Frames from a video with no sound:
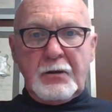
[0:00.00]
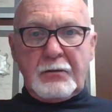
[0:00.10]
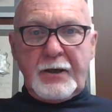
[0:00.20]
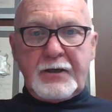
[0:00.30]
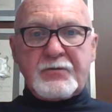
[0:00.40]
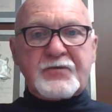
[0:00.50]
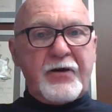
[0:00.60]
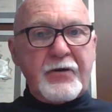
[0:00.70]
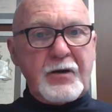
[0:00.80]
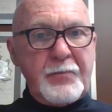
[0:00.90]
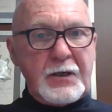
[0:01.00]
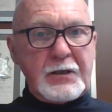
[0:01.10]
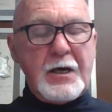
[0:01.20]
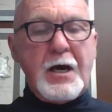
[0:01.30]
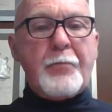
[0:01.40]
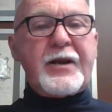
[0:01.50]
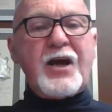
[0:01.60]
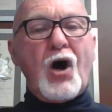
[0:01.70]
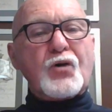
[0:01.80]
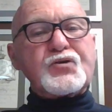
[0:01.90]
Right. He was very committed, but he
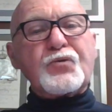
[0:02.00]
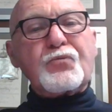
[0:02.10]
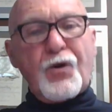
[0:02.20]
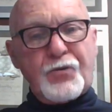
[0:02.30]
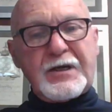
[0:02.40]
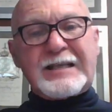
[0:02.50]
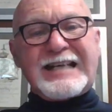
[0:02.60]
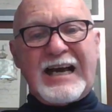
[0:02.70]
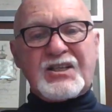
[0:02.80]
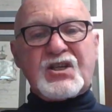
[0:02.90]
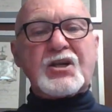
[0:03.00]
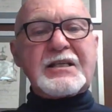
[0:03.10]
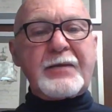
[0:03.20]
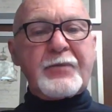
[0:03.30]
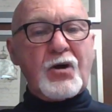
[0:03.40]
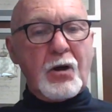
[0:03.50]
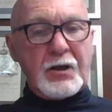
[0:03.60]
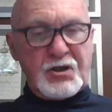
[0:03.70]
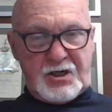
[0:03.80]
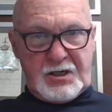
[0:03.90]
also wrote a text on
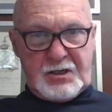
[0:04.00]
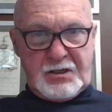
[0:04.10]
demonology,